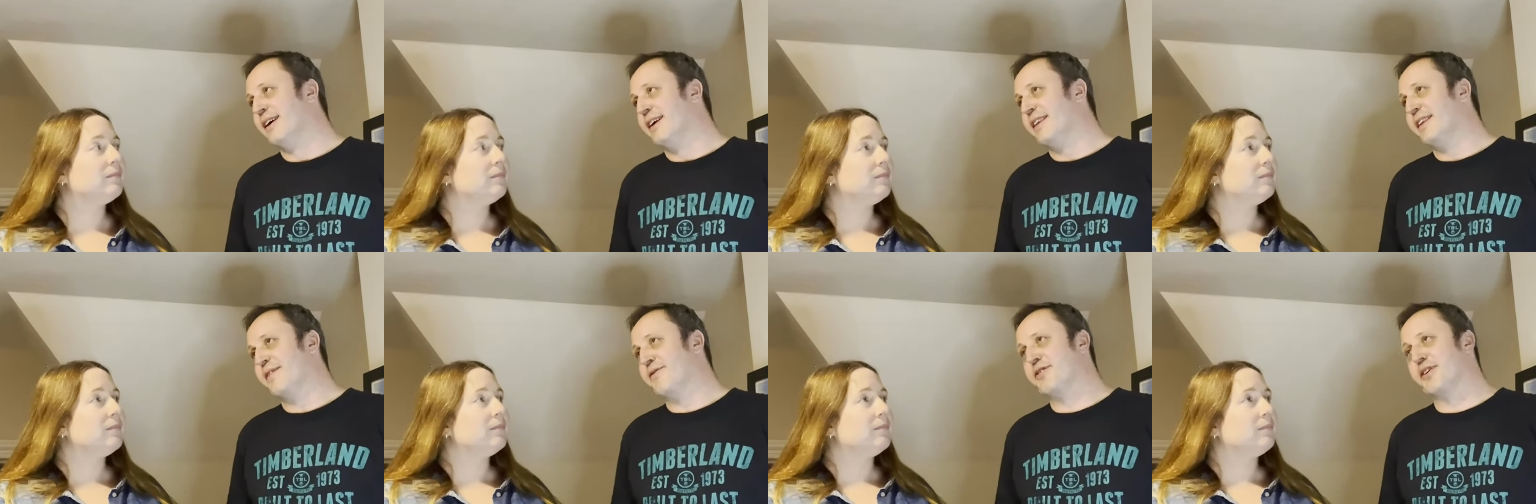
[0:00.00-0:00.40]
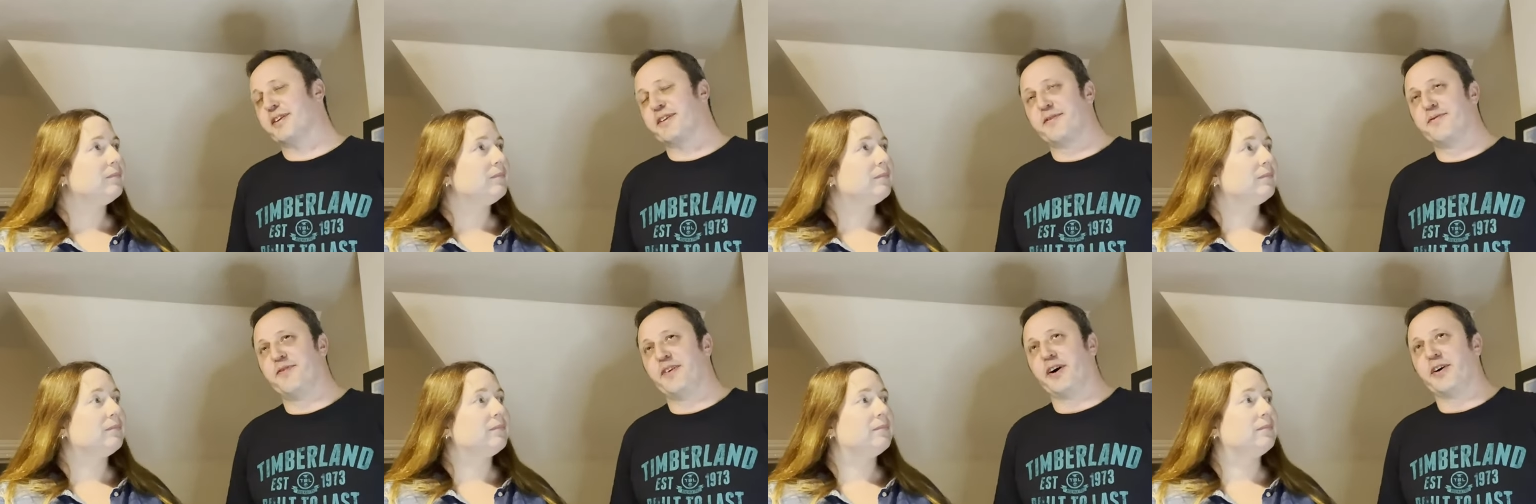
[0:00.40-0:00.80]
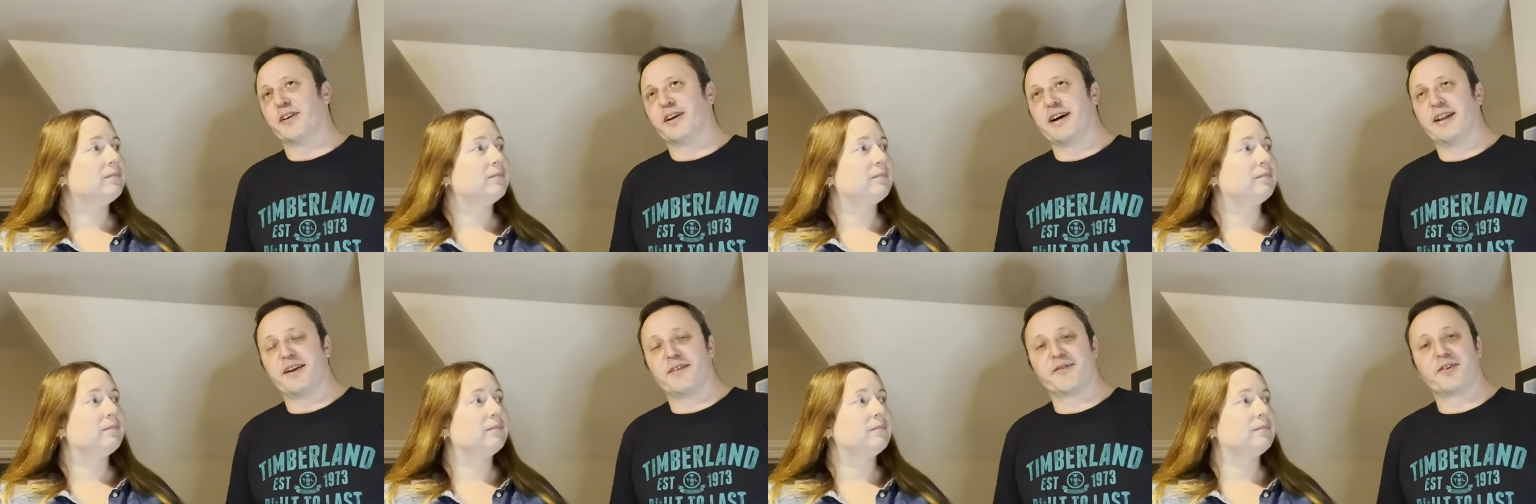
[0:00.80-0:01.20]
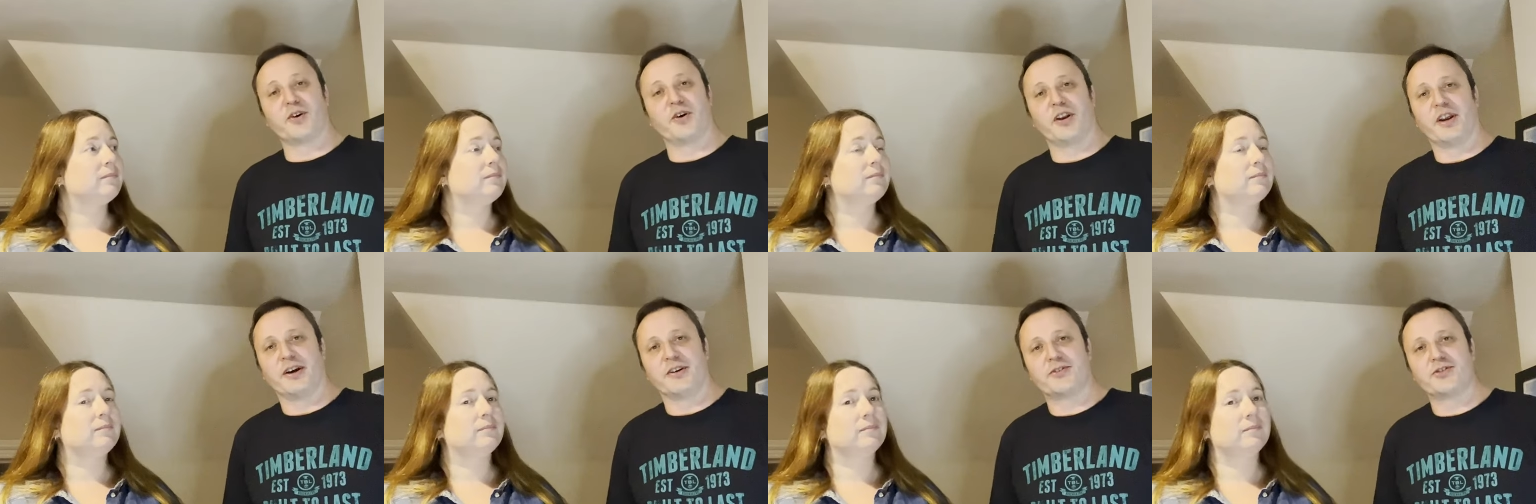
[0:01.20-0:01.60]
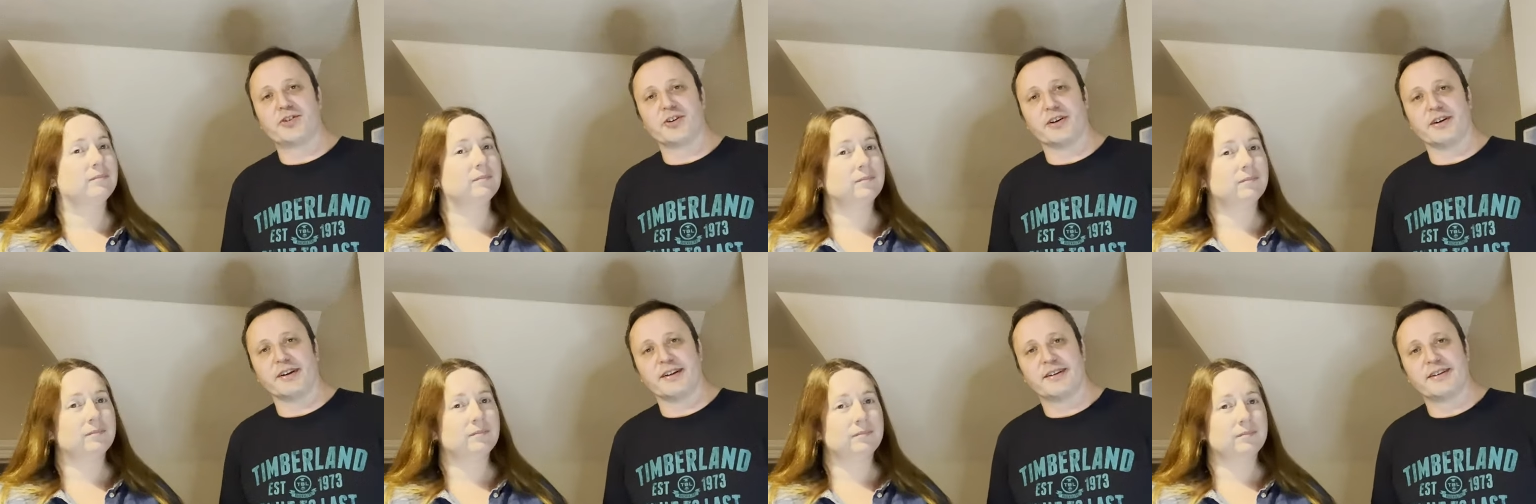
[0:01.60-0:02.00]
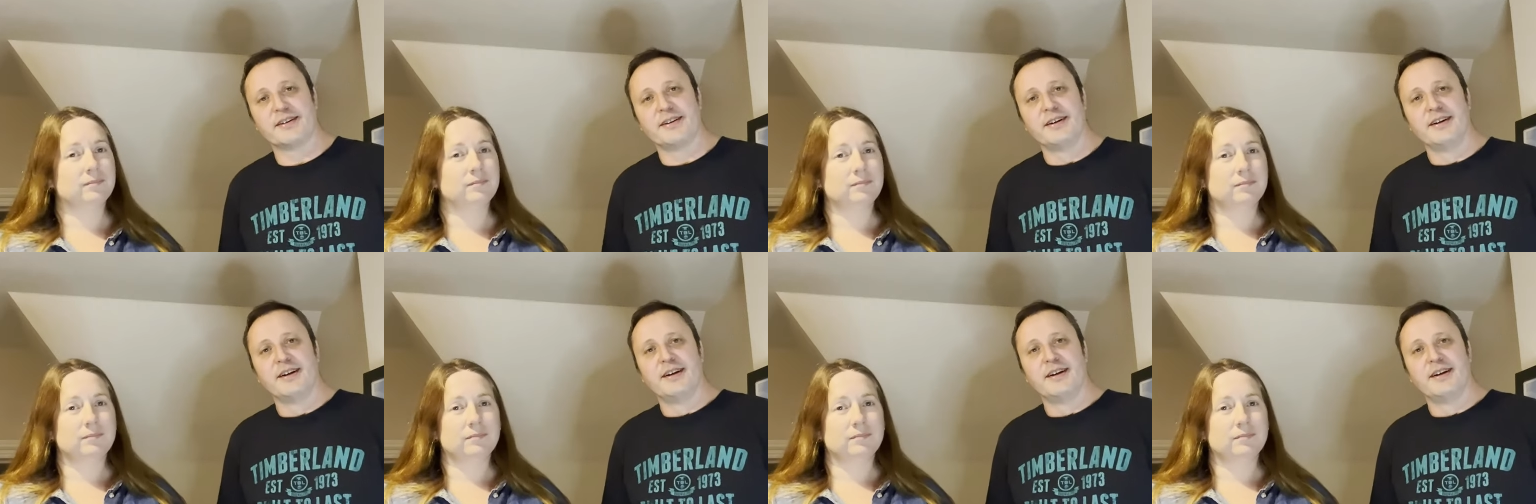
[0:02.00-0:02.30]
Speaker 1: they've just felt like they've got no choice.